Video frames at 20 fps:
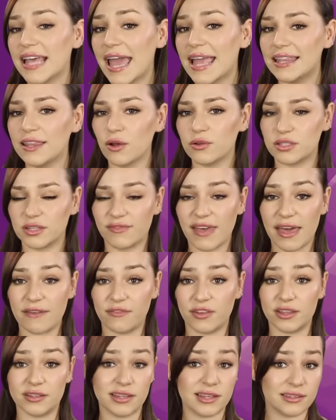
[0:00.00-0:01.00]
a lot of
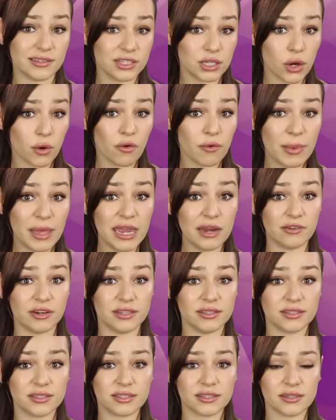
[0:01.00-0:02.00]
effort into your
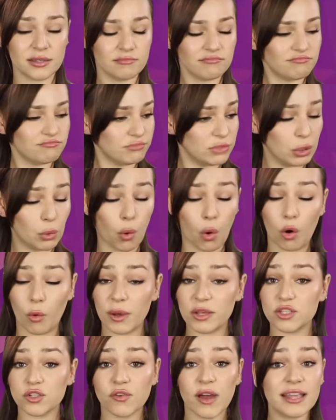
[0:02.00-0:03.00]
appearance. You
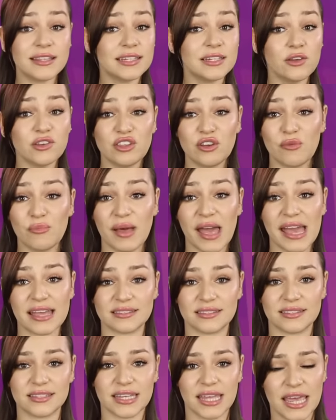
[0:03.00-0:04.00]
always try to look your
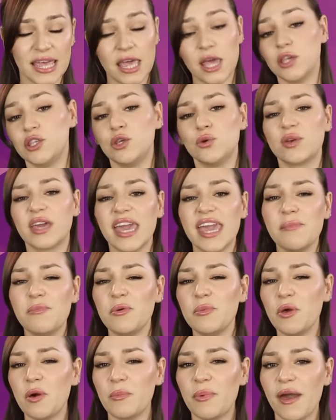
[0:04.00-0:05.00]
best. You keep
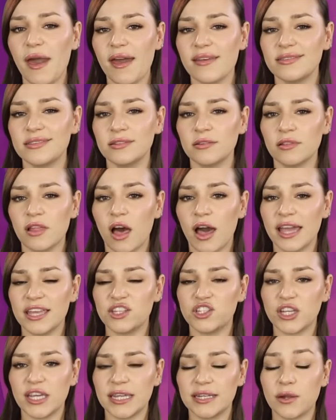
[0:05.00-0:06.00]
up your personal
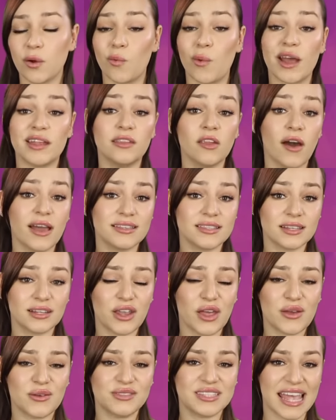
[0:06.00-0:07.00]
hygiene, wear nice
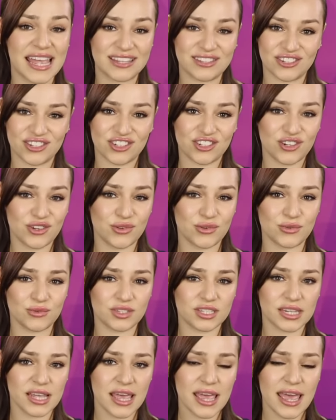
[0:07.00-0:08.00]
clothes and
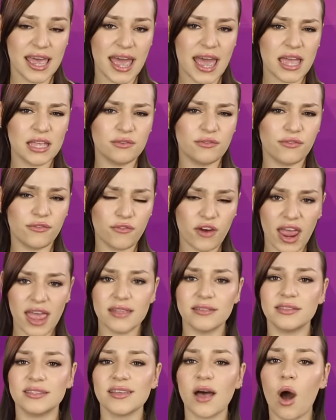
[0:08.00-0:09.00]
shoes. And
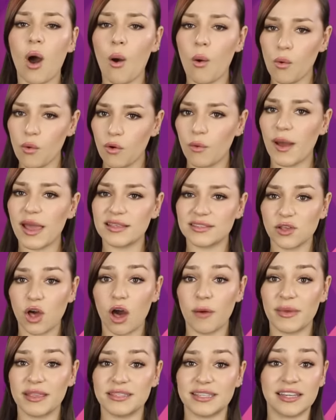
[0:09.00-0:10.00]
friends are always
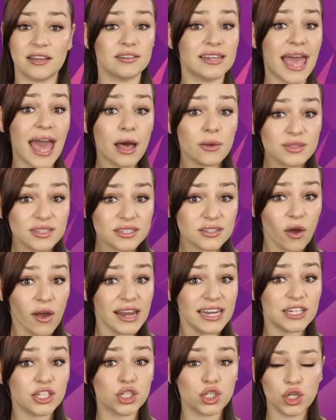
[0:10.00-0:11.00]
commenting on how
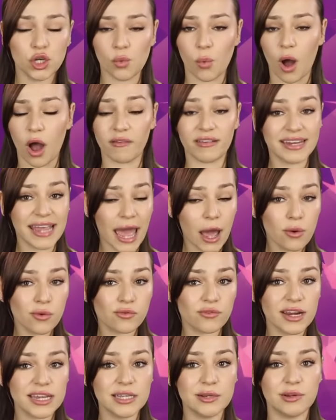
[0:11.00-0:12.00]
stylish you are and how
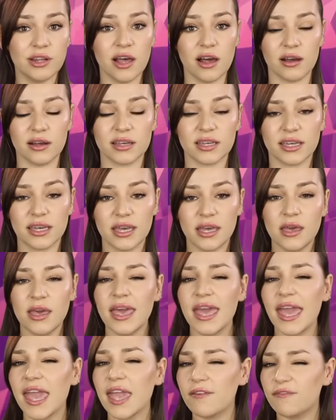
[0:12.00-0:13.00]
great you look.
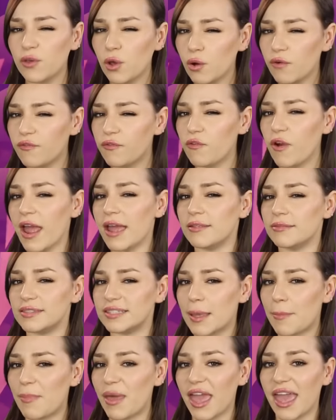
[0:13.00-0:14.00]
If your
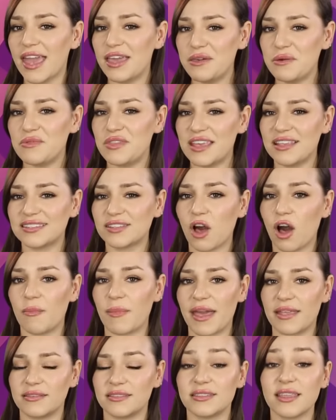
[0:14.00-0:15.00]
friends pay you these
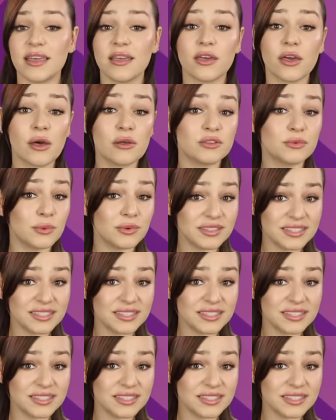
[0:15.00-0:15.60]
comments, then girls will